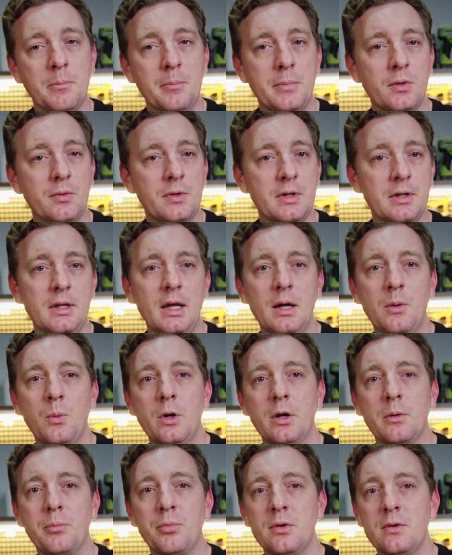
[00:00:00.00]
and built-in
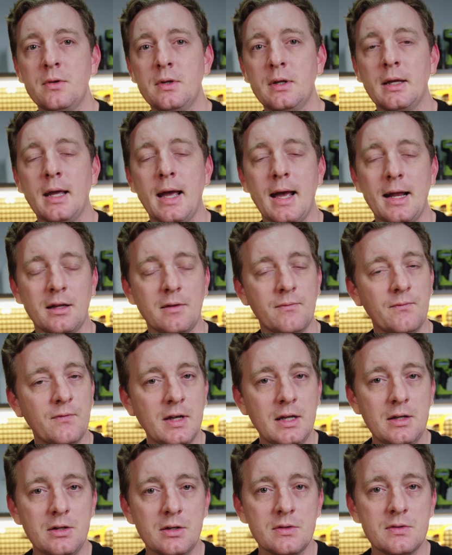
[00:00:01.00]
network printing add
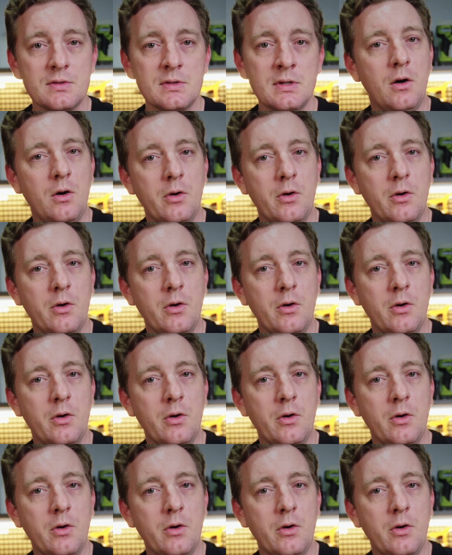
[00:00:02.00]
convenience,